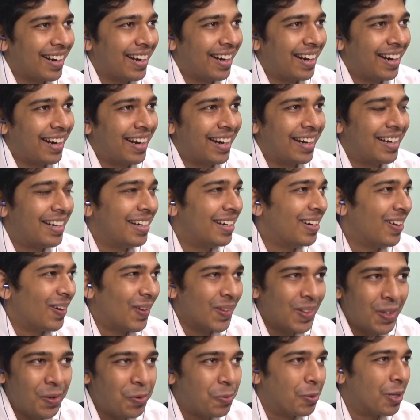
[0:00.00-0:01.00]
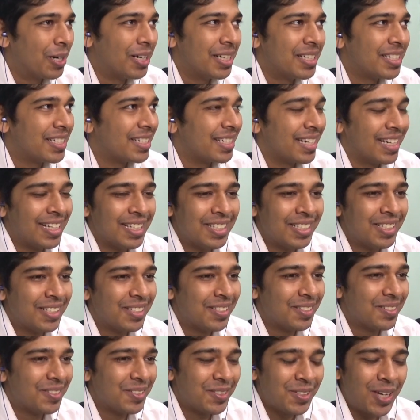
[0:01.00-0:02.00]
and on the world stage?
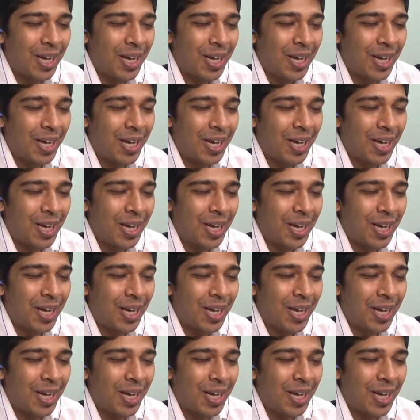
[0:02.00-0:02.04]
So